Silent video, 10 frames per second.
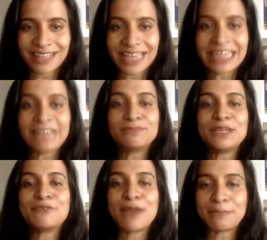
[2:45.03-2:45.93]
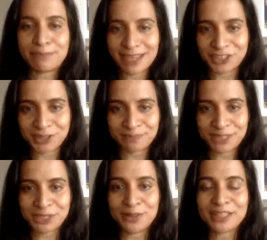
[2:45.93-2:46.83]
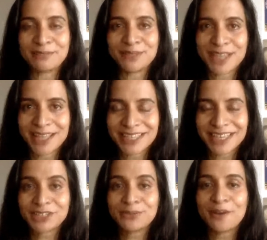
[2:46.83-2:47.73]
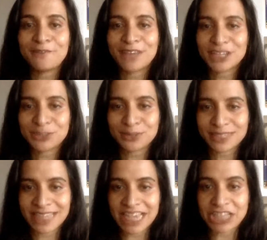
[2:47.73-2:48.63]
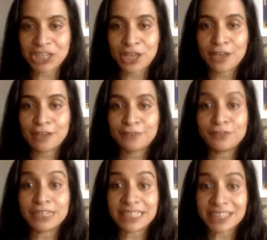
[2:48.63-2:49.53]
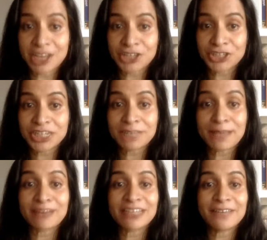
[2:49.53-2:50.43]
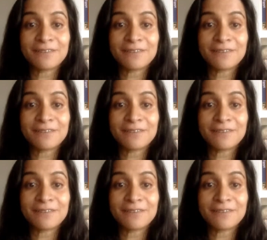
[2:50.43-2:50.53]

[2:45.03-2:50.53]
It gives me great pleasure to welcome Sadiah to our virtual stage for a discussion about her